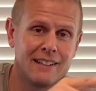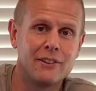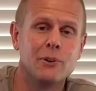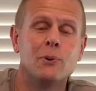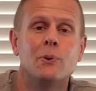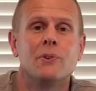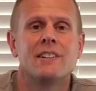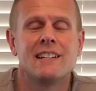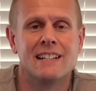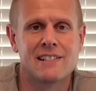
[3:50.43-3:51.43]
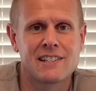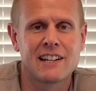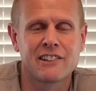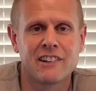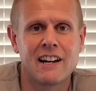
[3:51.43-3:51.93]
the old
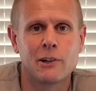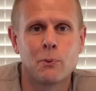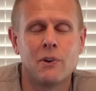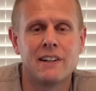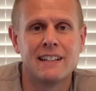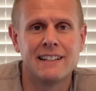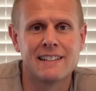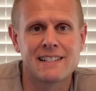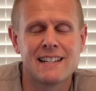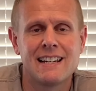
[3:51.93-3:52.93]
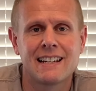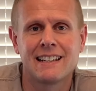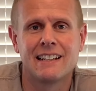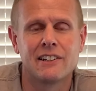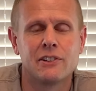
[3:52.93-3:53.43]
InSinkErator one in the sink
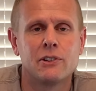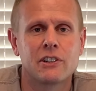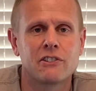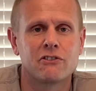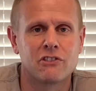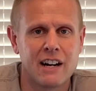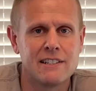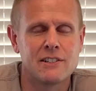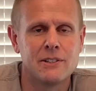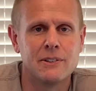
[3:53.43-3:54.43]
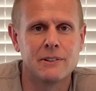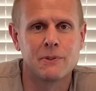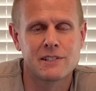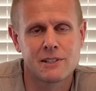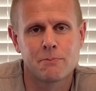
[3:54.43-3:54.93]
and it'll hook right to it,
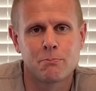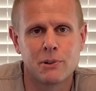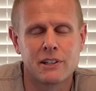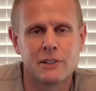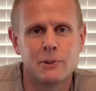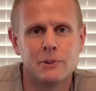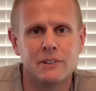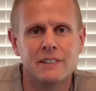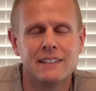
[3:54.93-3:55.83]
which is pretty cool.